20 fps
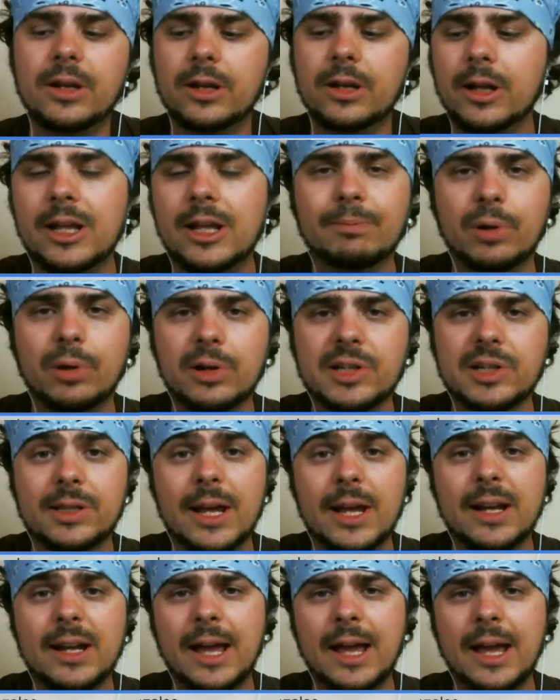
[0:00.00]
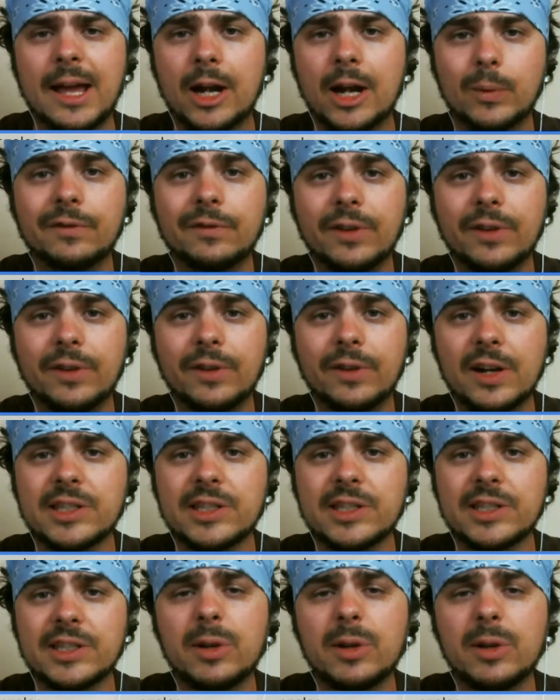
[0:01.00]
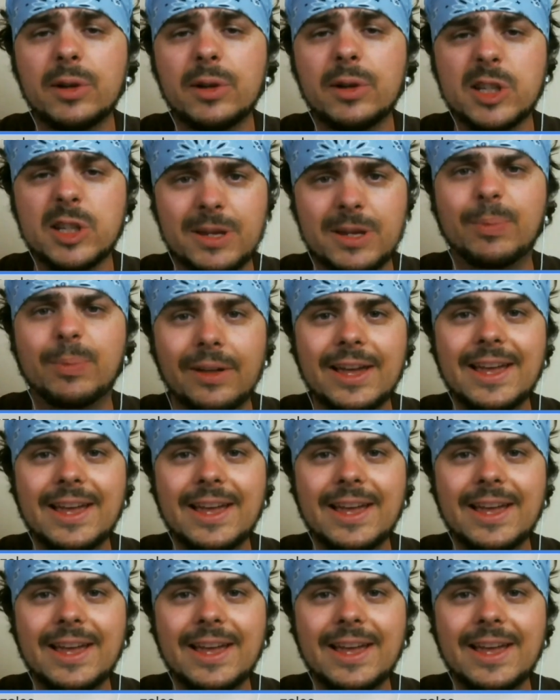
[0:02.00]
in books like How to Win Friends and Influence People,